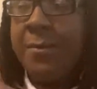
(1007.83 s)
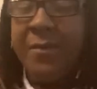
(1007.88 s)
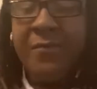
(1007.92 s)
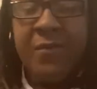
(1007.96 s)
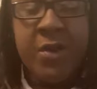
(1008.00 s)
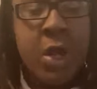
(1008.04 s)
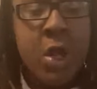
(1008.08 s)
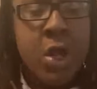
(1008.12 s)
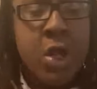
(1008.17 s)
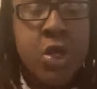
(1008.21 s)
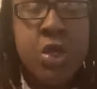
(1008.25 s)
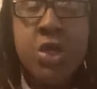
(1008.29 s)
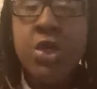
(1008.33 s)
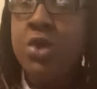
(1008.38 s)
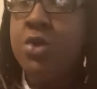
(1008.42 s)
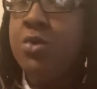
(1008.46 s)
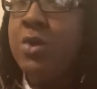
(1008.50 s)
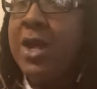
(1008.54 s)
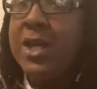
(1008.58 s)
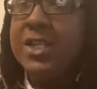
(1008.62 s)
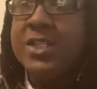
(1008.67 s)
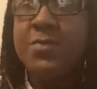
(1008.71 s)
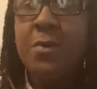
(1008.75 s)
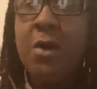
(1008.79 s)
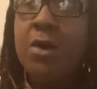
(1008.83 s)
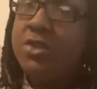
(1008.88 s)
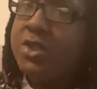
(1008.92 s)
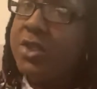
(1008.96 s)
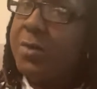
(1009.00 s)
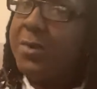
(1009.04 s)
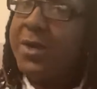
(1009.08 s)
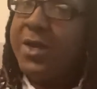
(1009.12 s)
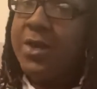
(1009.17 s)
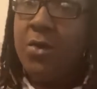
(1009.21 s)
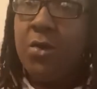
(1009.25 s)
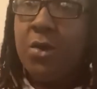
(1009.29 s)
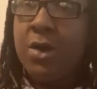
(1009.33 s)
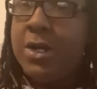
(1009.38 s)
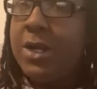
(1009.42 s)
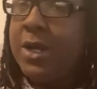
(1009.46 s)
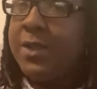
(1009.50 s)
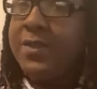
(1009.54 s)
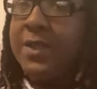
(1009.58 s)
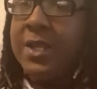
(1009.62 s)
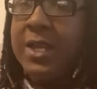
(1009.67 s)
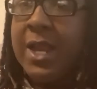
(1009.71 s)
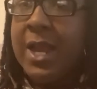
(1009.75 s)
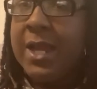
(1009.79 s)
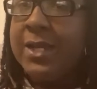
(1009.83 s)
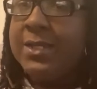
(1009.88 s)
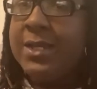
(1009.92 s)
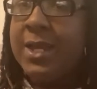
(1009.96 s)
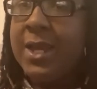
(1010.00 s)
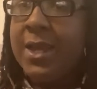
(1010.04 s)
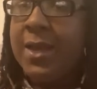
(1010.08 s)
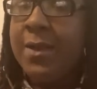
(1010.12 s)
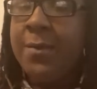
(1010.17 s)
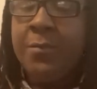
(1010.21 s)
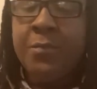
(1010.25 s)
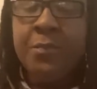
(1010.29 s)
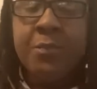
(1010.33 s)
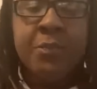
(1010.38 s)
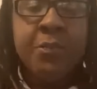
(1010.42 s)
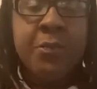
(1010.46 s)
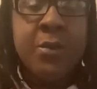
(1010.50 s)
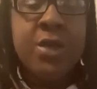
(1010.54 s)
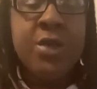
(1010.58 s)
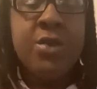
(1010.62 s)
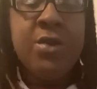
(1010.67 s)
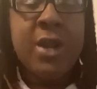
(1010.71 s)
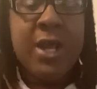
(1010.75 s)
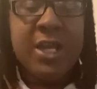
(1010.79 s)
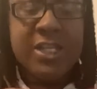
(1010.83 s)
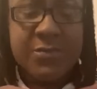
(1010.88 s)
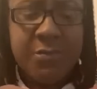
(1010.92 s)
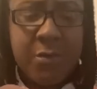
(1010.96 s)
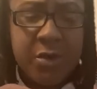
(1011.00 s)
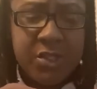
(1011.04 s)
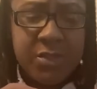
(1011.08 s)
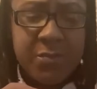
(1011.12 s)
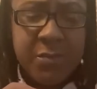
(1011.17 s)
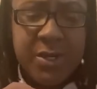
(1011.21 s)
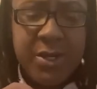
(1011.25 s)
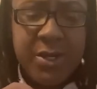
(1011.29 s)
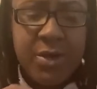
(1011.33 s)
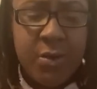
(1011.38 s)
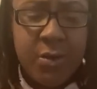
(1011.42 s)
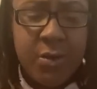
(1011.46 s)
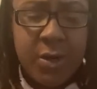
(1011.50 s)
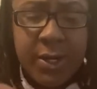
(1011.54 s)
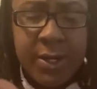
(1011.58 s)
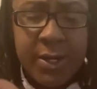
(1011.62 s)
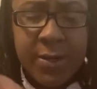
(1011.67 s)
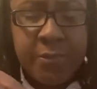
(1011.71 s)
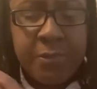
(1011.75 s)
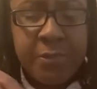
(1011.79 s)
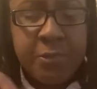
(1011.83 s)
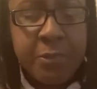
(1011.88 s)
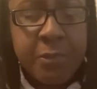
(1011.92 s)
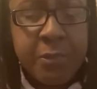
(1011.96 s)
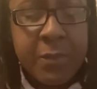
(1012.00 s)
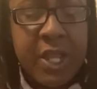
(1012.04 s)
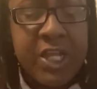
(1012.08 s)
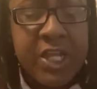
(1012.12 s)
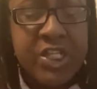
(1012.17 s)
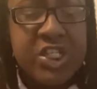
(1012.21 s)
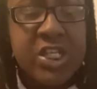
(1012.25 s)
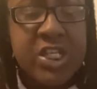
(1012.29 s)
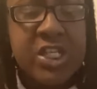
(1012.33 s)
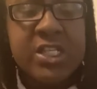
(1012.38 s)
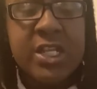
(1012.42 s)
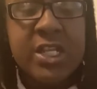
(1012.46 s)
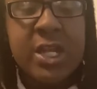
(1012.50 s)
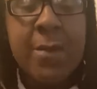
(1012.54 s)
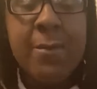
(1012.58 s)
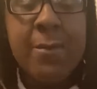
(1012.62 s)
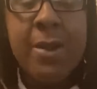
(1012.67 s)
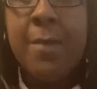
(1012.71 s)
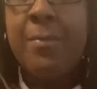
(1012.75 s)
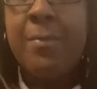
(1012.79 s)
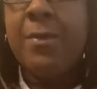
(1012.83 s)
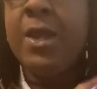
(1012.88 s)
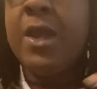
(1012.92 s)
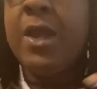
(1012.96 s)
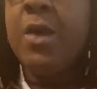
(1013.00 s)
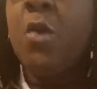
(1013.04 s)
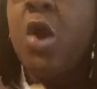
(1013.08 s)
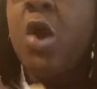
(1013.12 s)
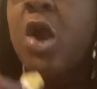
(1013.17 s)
better. You're not supposed to be doing nothing like that. You're not supposed to be doing it. And she sit up there playing